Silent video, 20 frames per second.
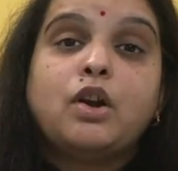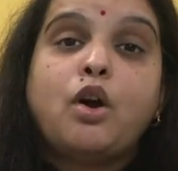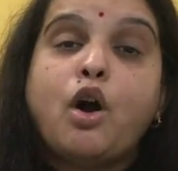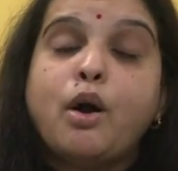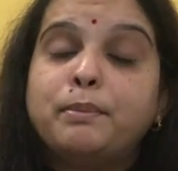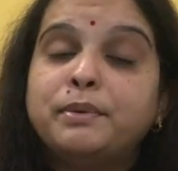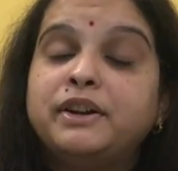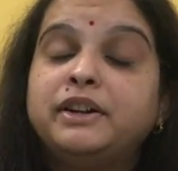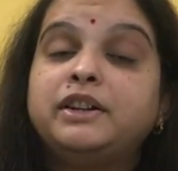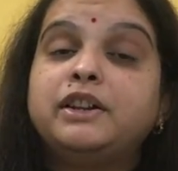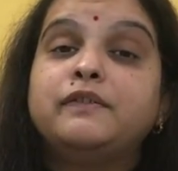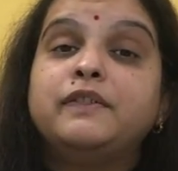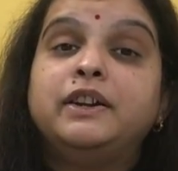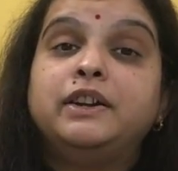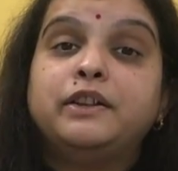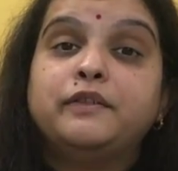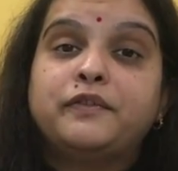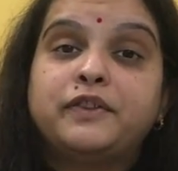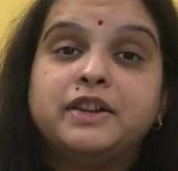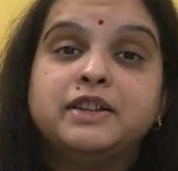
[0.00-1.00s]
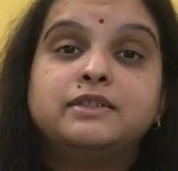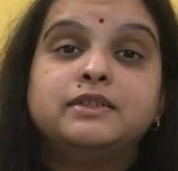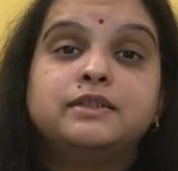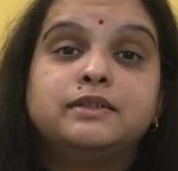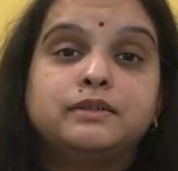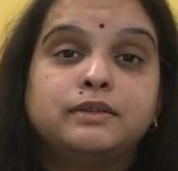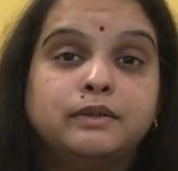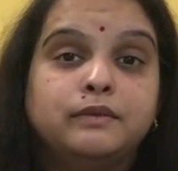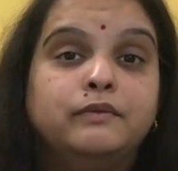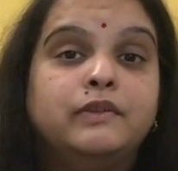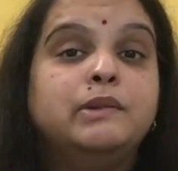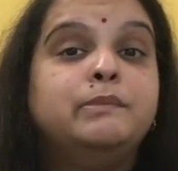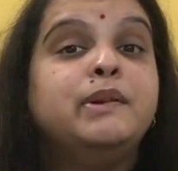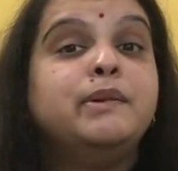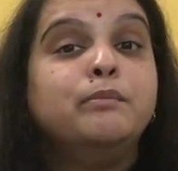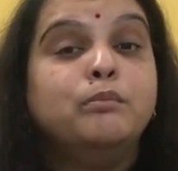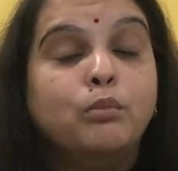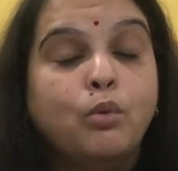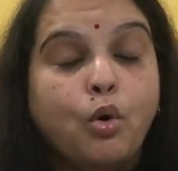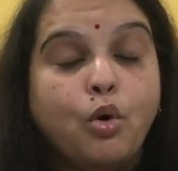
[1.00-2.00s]
operative interference will
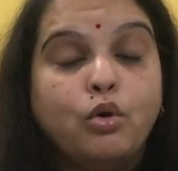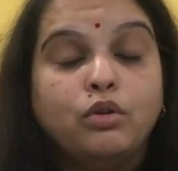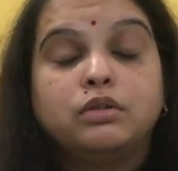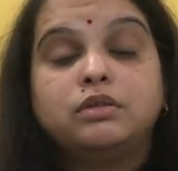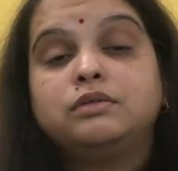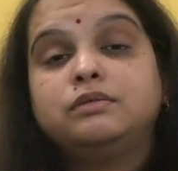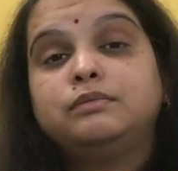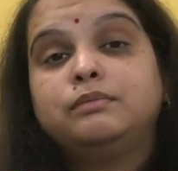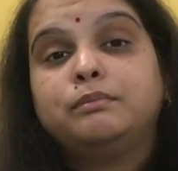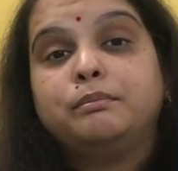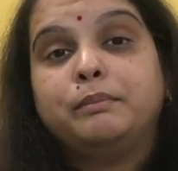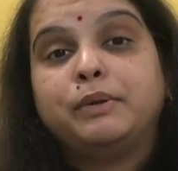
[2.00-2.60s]
be more